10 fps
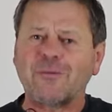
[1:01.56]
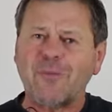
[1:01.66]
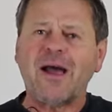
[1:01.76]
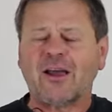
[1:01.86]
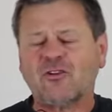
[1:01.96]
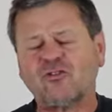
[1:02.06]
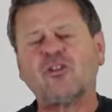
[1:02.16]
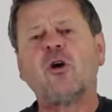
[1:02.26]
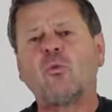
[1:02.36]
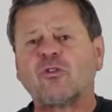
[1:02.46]
mash,
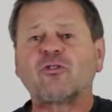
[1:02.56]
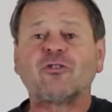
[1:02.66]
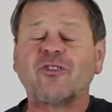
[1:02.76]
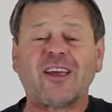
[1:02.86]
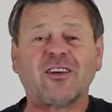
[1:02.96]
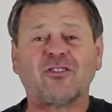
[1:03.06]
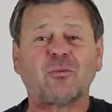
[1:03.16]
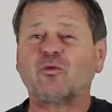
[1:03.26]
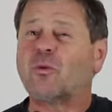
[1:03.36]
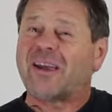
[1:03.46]
which could take us up
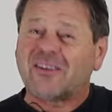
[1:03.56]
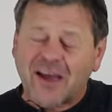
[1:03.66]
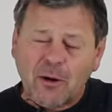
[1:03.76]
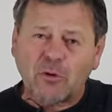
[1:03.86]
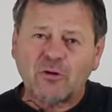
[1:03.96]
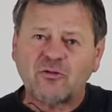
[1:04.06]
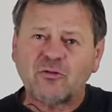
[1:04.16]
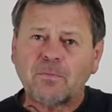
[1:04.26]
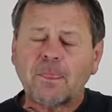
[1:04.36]
to 8 hours,